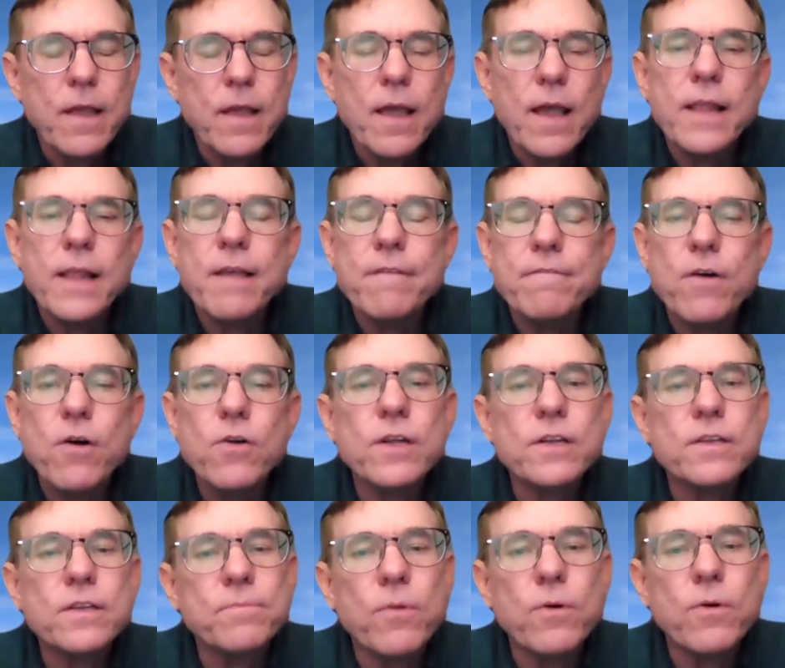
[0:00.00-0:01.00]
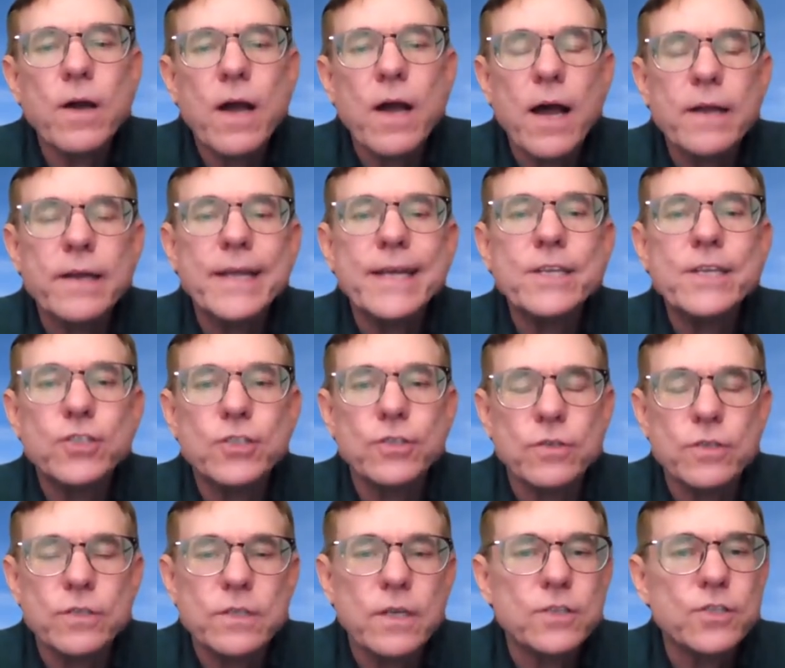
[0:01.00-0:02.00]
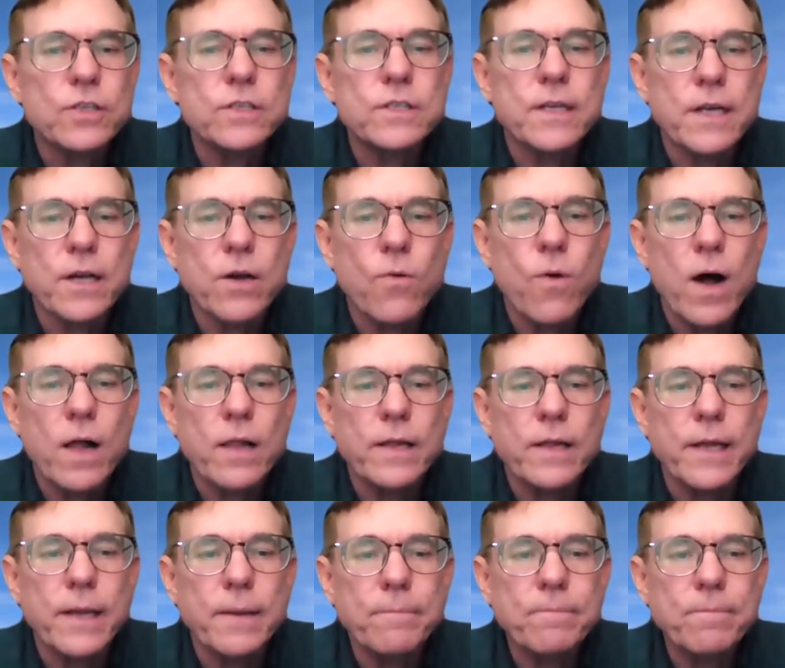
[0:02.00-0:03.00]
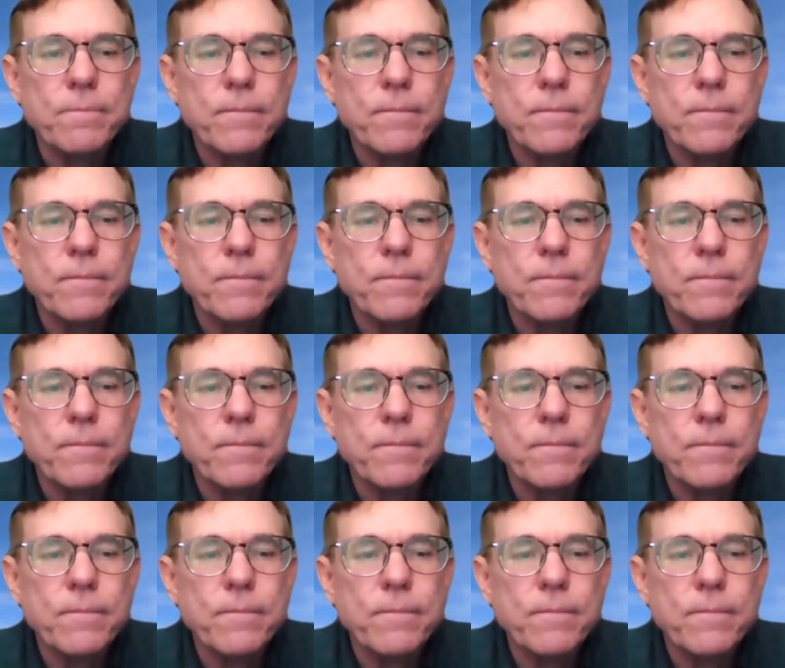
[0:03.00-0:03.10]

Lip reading: And they focus more on issues such as inequality.